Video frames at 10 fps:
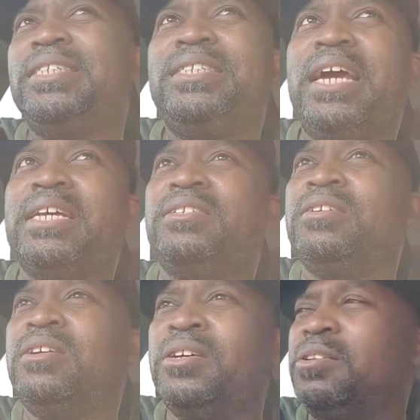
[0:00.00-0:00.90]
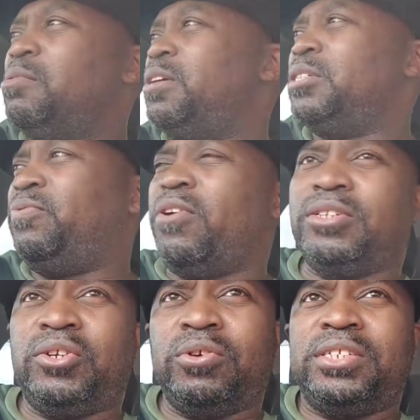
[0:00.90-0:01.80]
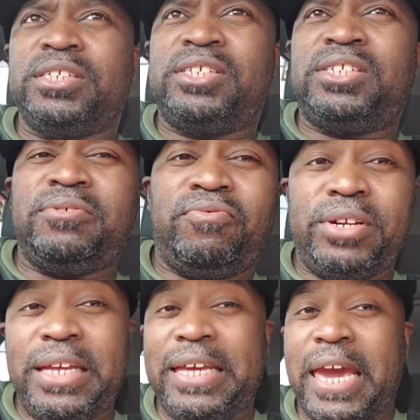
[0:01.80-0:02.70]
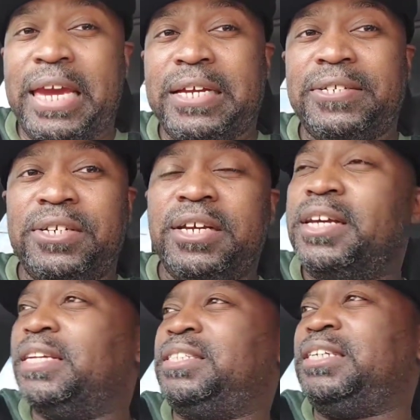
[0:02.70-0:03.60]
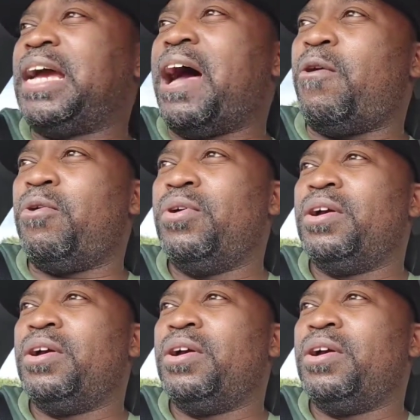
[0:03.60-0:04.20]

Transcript: test as far to really gauge and see how